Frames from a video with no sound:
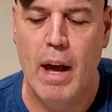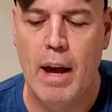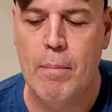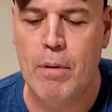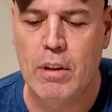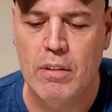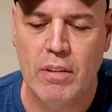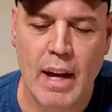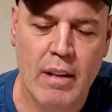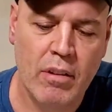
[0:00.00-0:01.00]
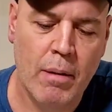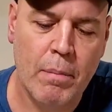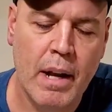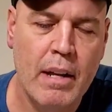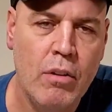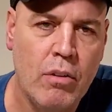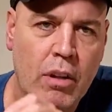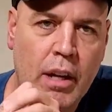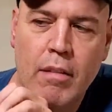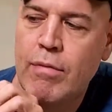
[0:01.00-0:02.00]
I put the sides up, and I used
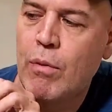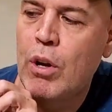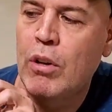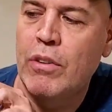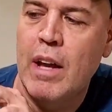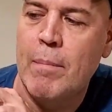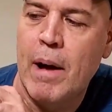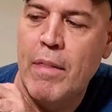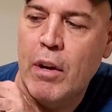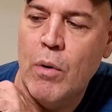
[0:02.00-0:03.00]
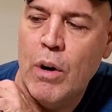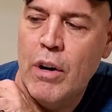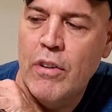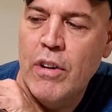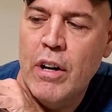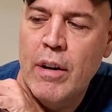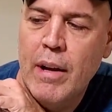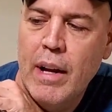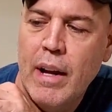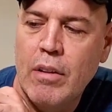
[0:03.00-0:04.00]
like a foil tape on the corners here.
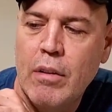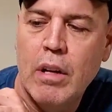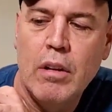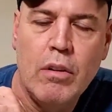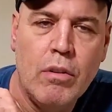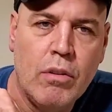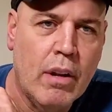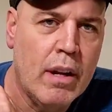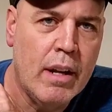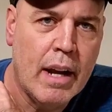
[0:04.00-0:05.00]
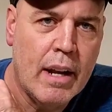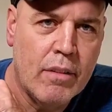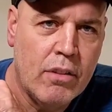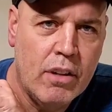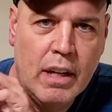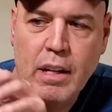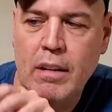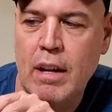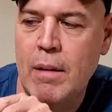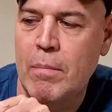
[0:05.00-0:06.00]
Now, you can use any kind of sticky
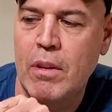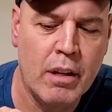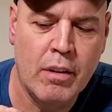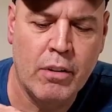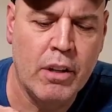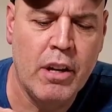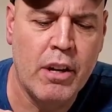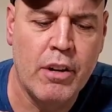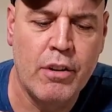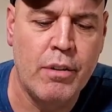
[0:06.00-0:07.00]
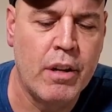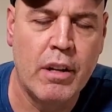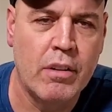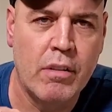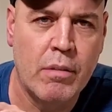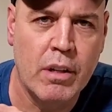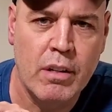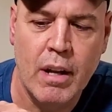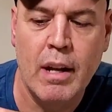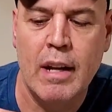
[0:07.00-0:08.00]
tape that it'll adhere to it. It doesn't really
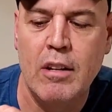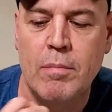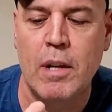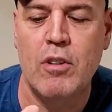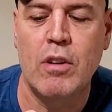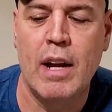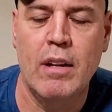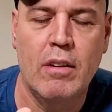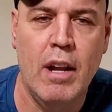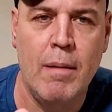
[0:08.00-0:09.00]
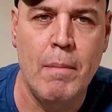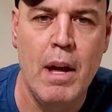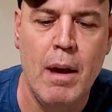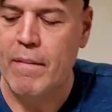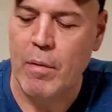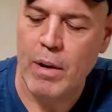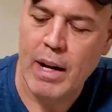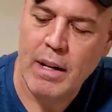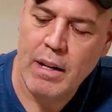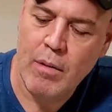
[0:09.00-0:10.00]
take any special kind of tape. And then what
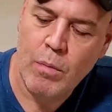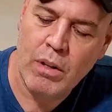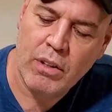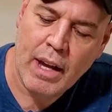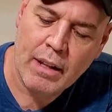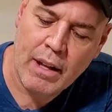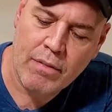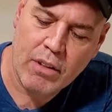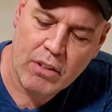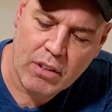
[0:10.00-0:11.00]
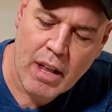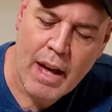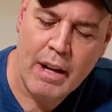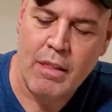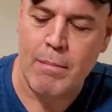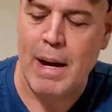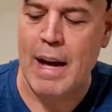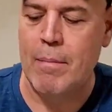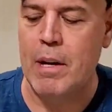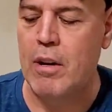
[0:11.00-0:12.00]
I did was I left a slot in the
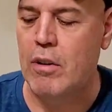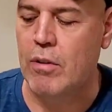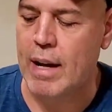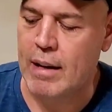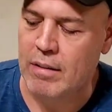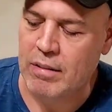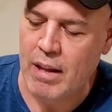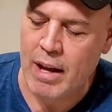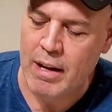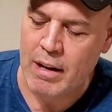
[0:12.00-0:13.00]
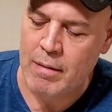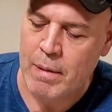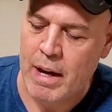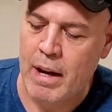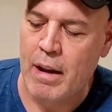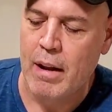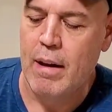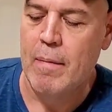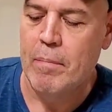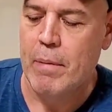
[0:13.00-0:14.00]
bottom here so I can slide in my,
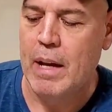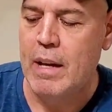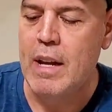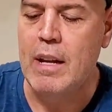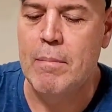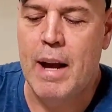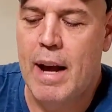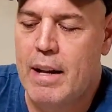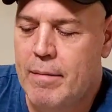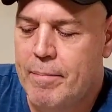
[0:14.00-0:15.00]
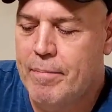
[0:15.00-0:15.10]
my heat mat.